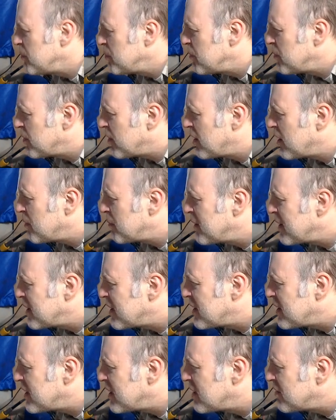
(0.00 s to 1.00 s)

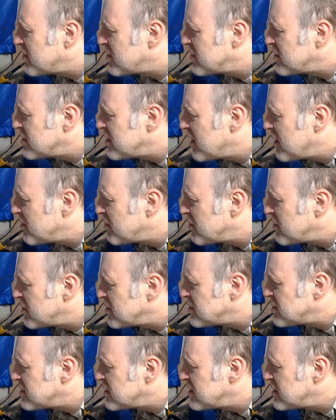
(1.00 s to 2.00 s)
automatically after software
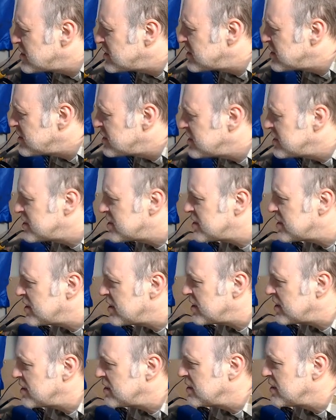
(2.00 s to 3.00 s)
installation in
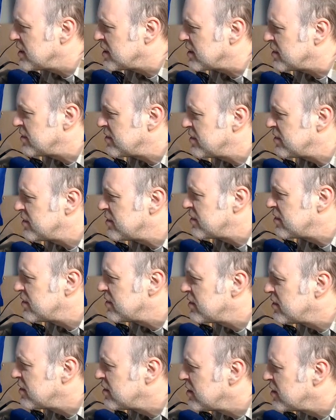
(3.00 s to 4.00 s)
July.
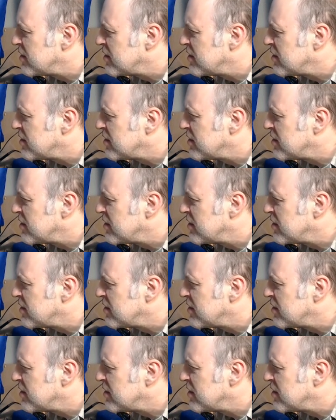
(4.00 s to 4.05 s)
Yes.